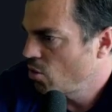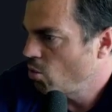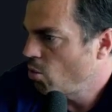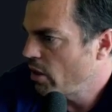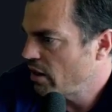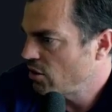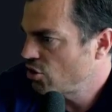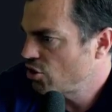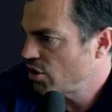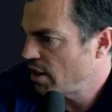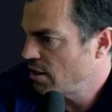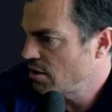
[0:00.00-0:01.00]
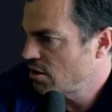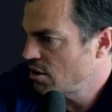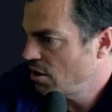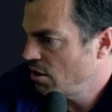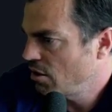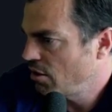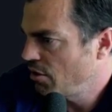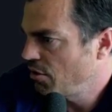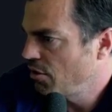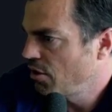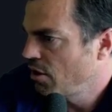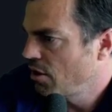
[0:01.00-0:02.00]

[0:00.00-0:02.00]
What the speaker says: which in turn